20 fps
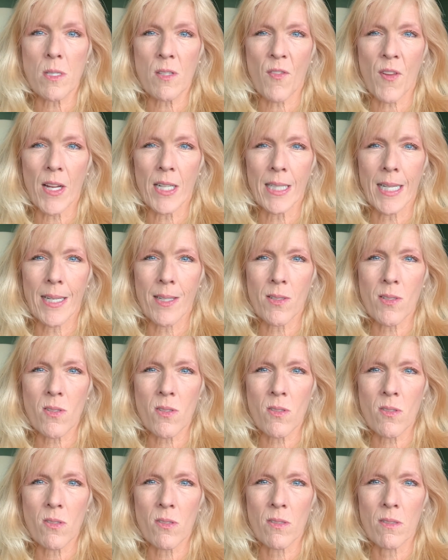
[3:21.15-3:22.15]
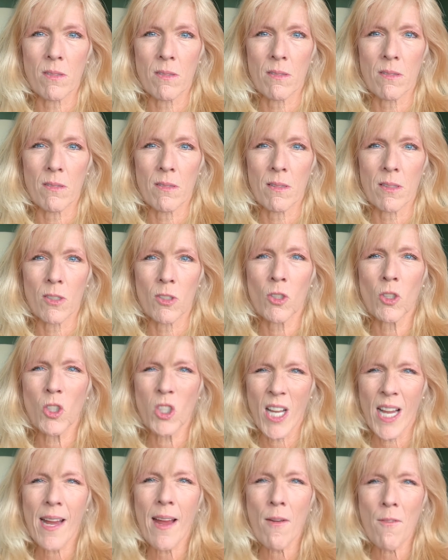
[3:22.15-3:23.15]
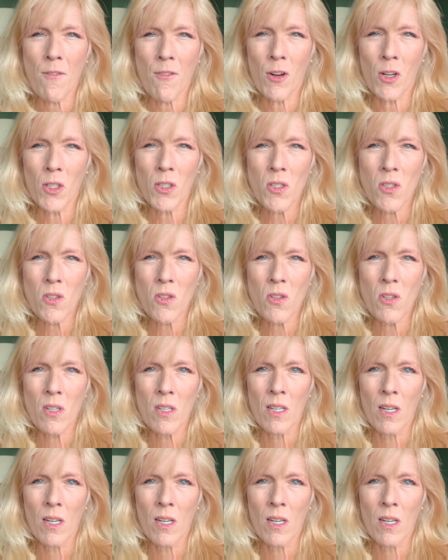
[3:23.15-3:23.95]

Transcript: feelings, check in first.